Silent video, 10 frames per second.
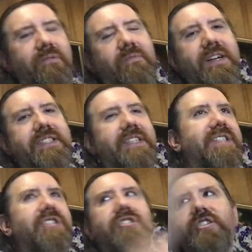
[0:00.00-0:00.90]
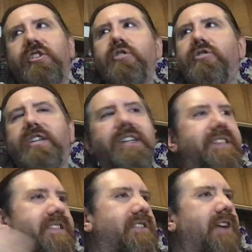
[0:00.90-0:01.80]
what is this? There's these huge
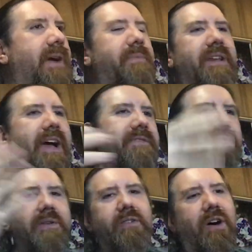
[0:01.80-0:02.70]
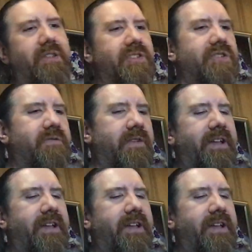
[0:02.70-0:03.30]
kids and crap, and I have to build all these new.